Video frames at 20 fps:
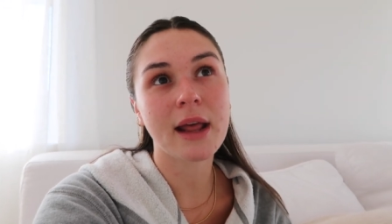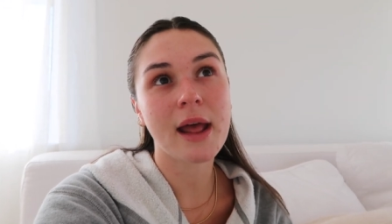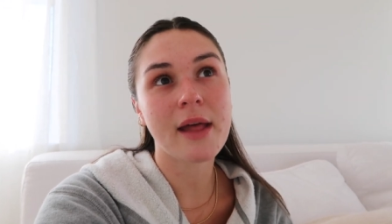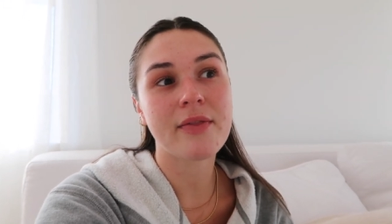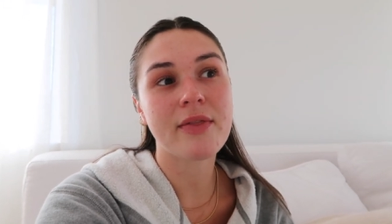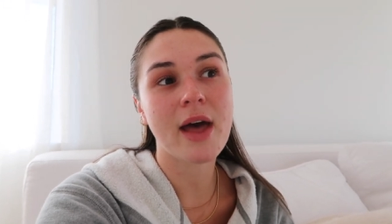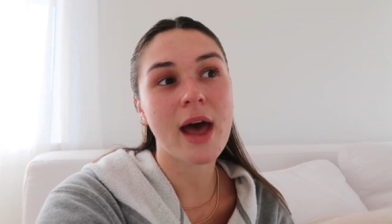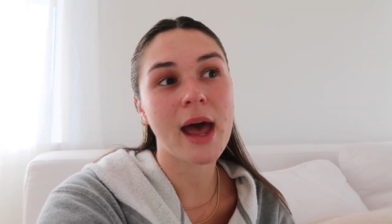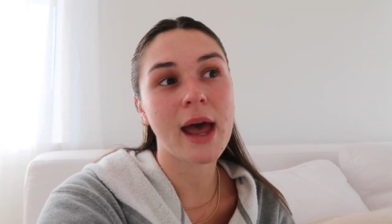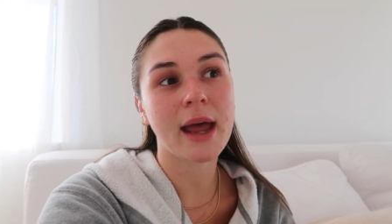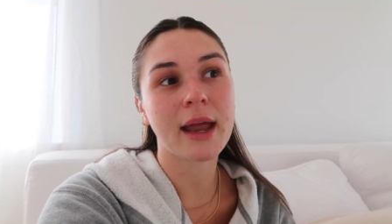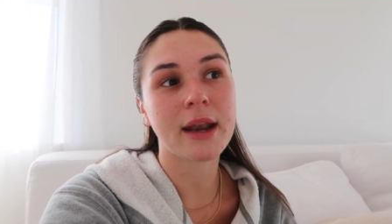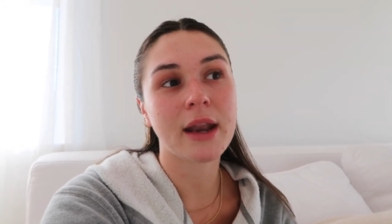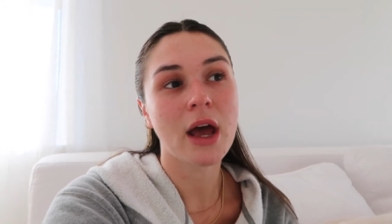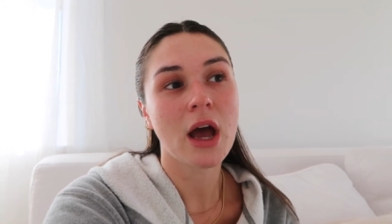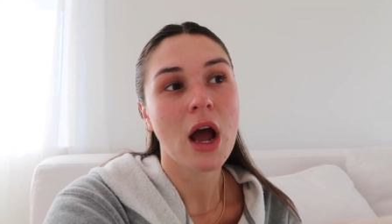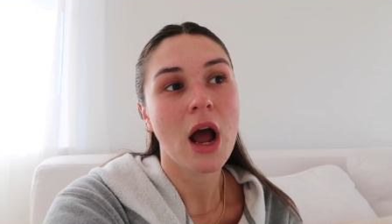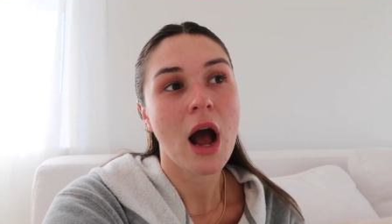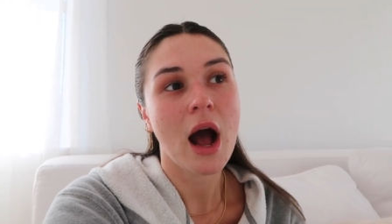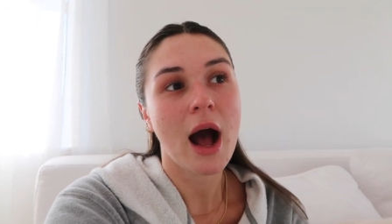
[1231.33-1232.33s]
And
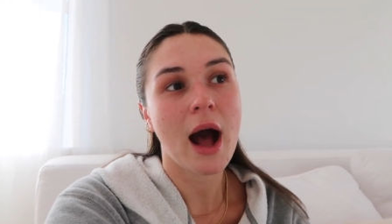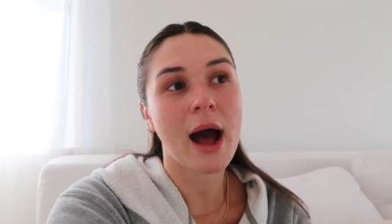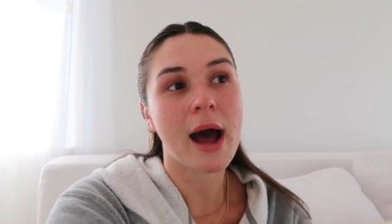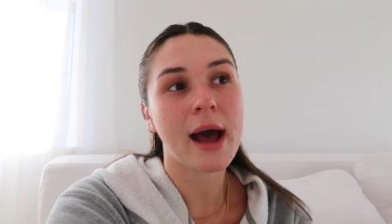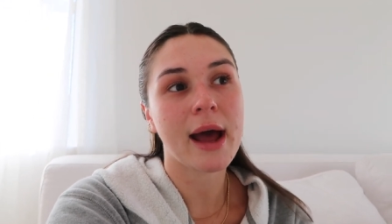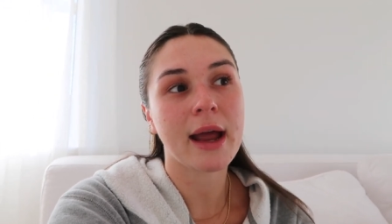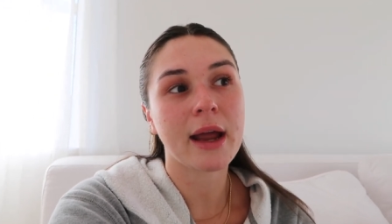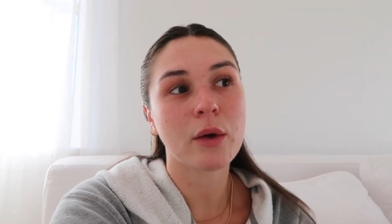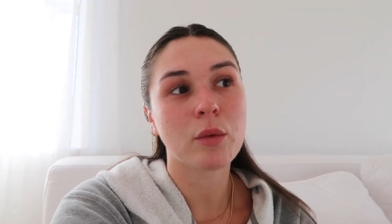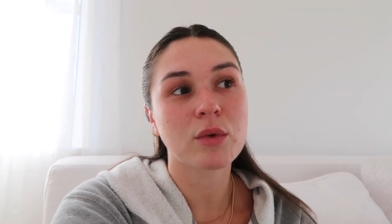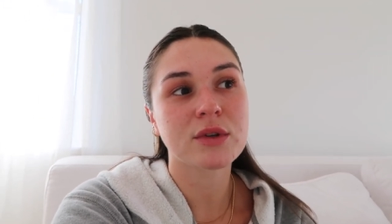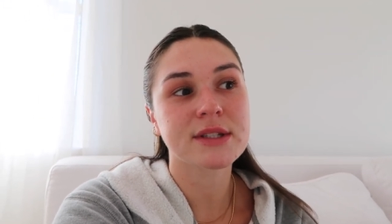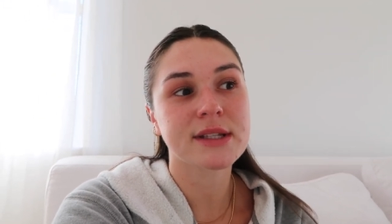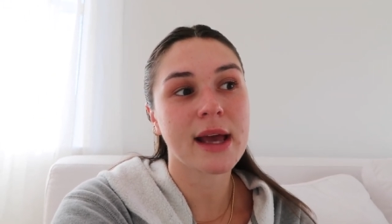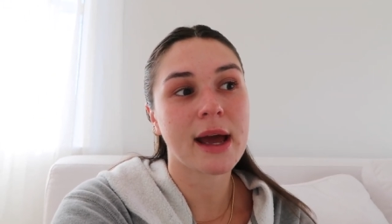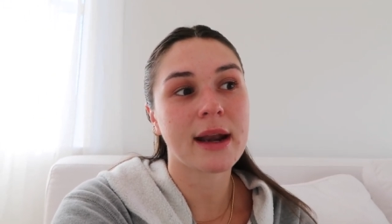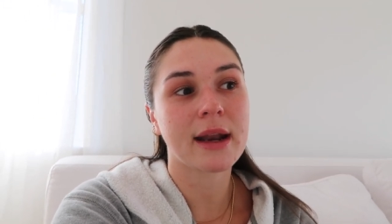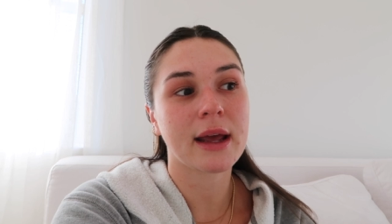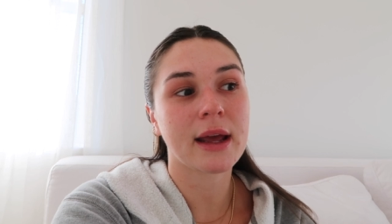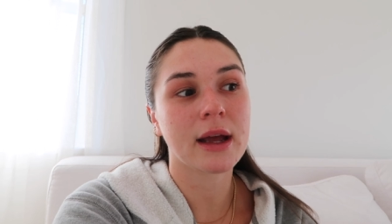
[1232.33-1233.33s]
then I was
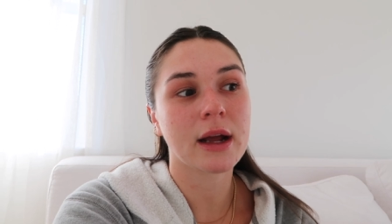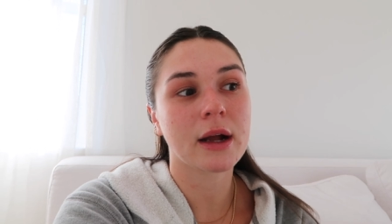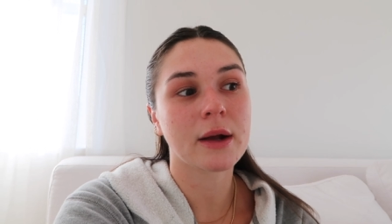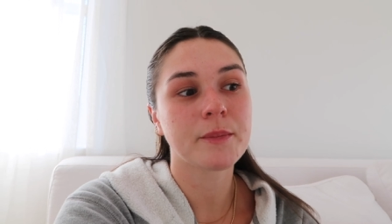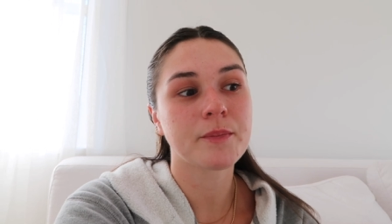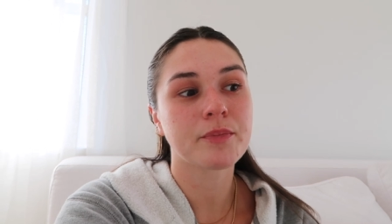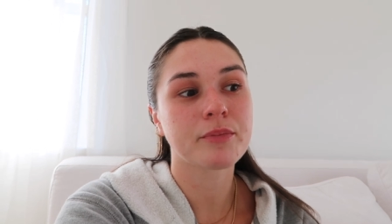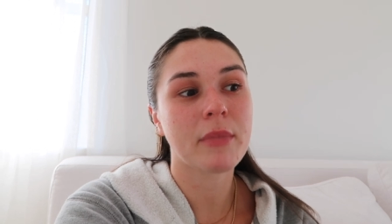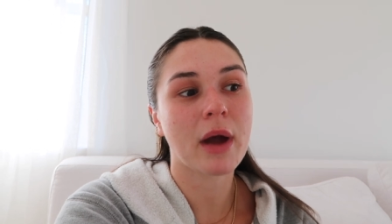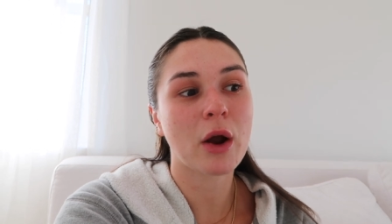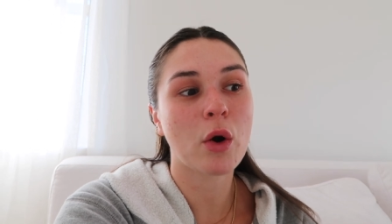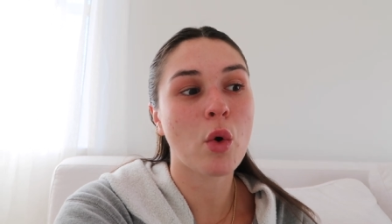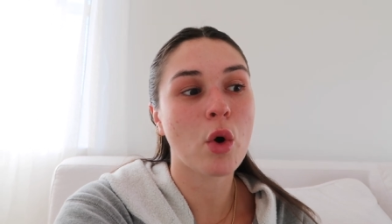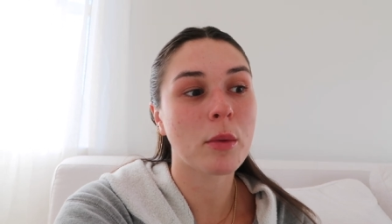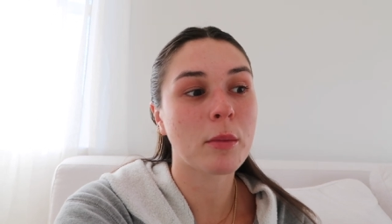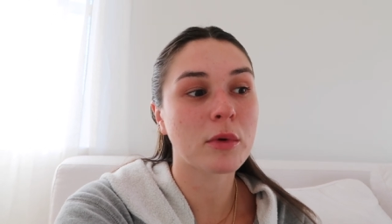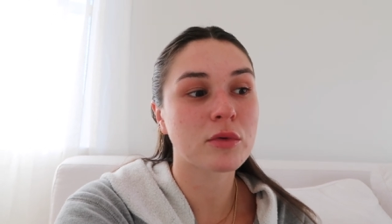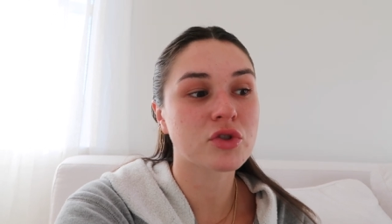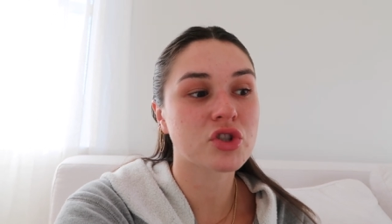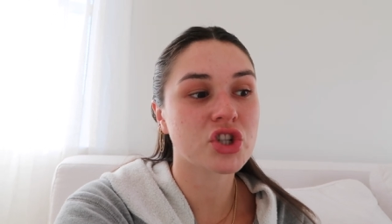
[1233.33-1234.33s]
getting my
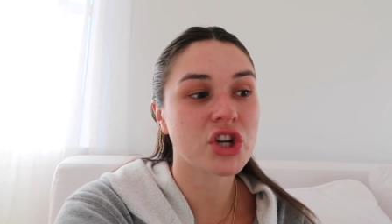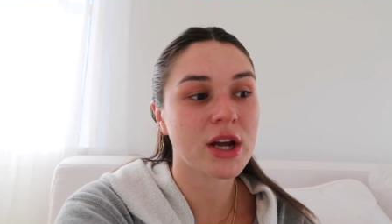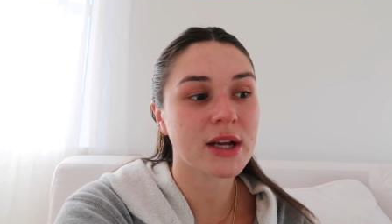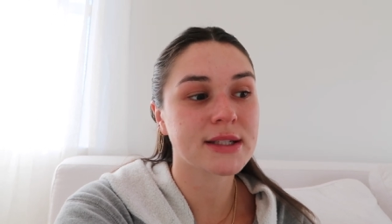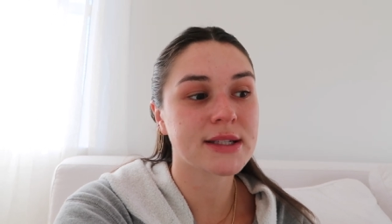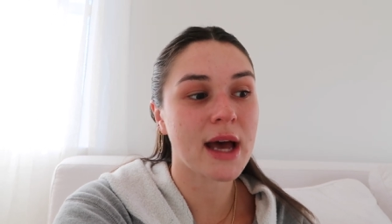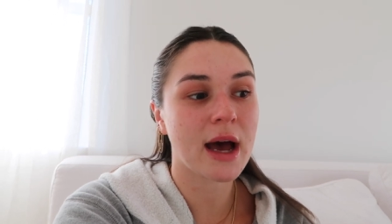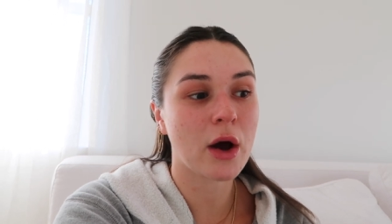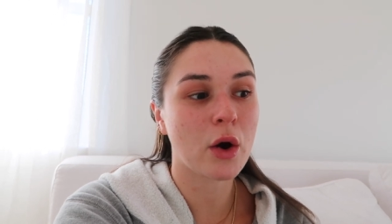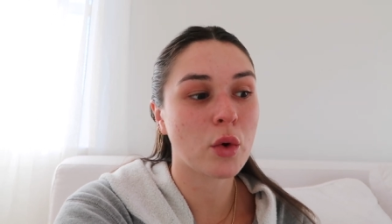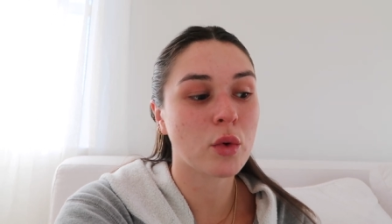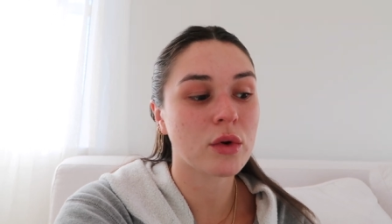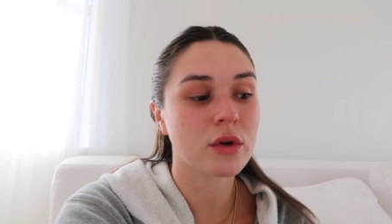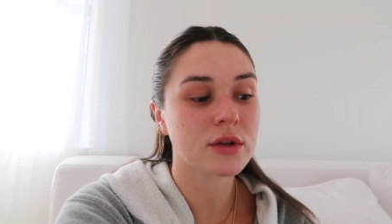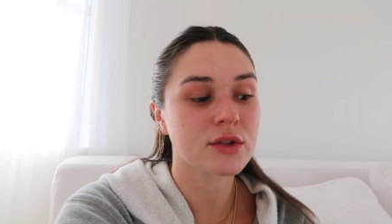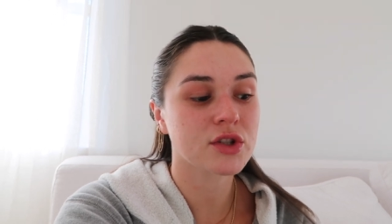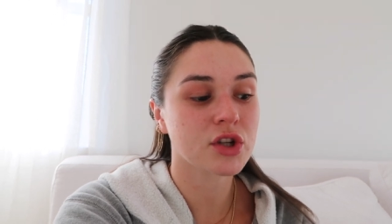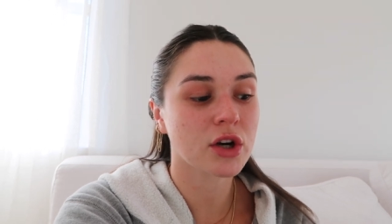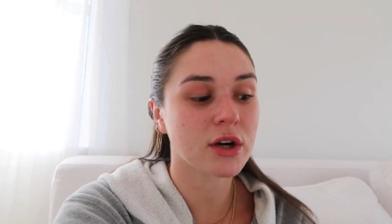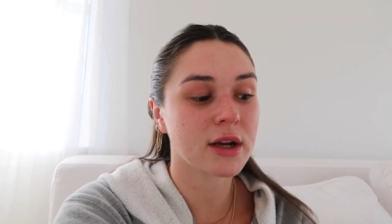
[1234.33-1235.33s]
hormones checked out,
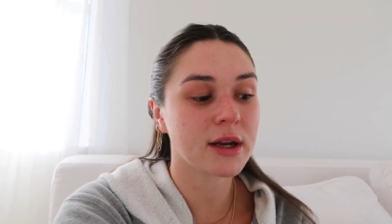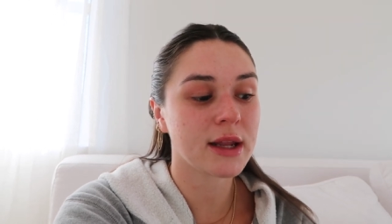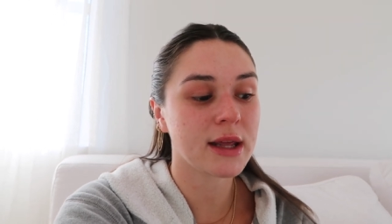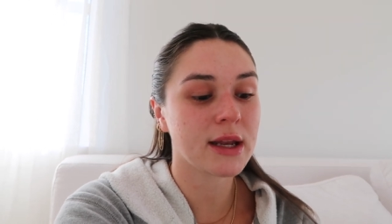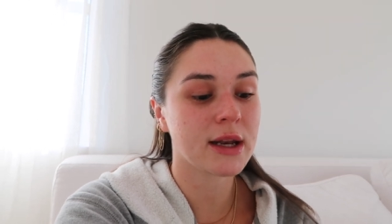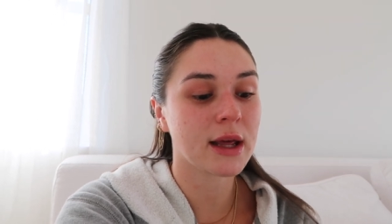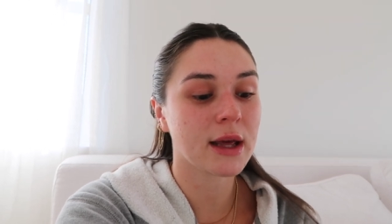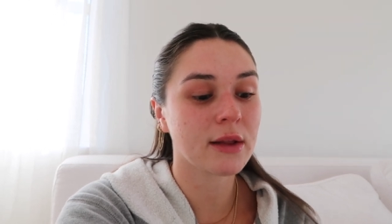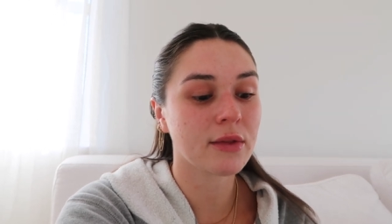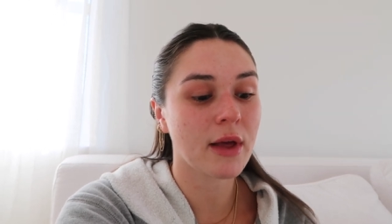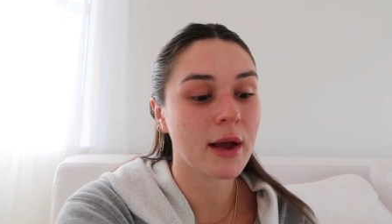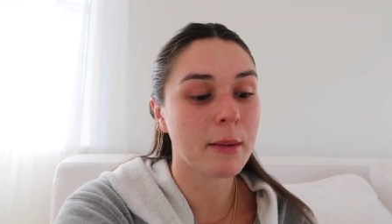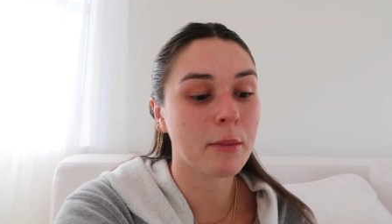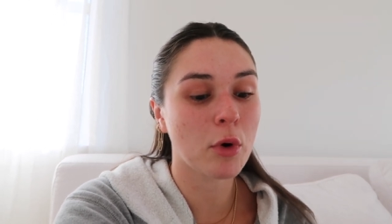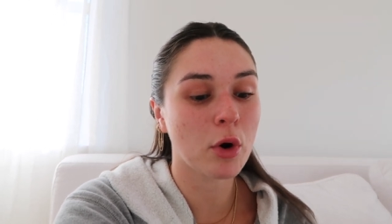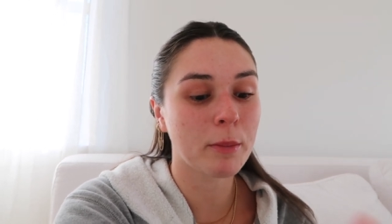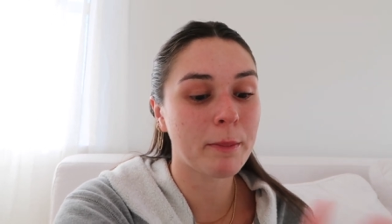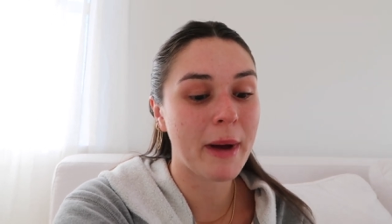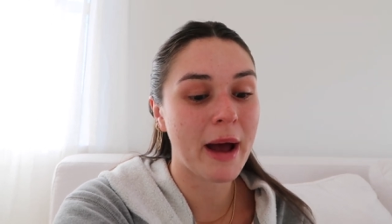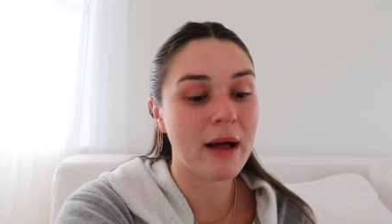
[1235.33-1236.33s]
started eating like
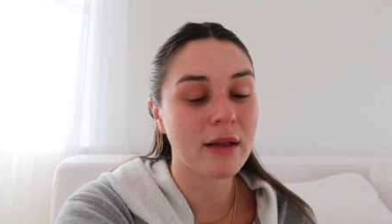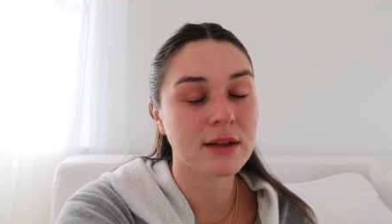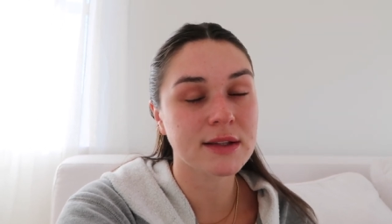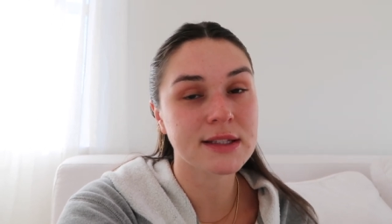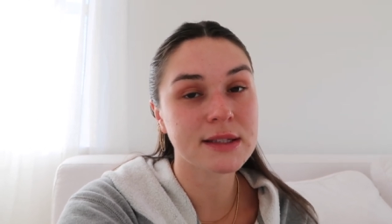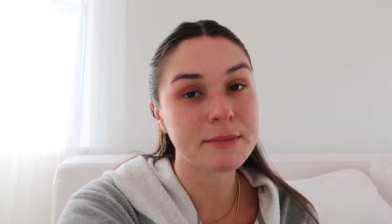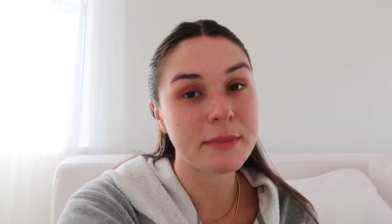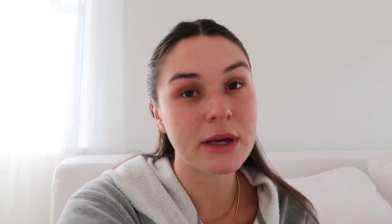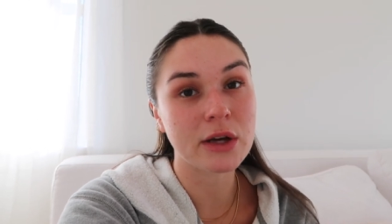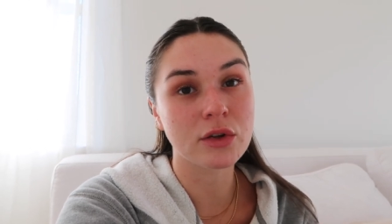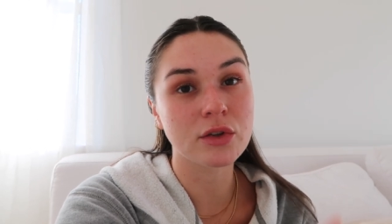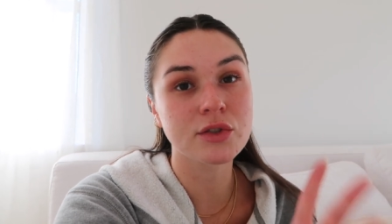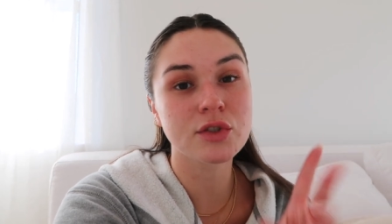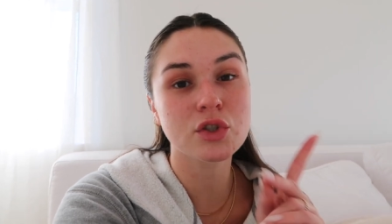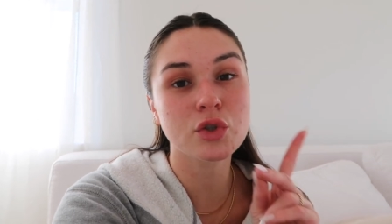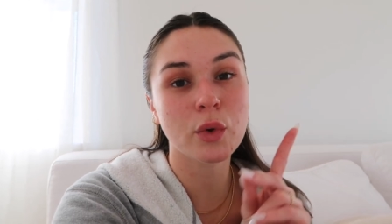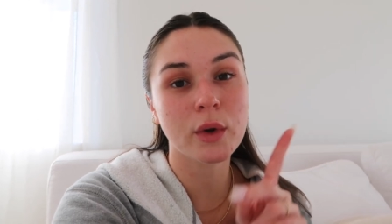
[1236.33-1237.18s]
more balanced meals.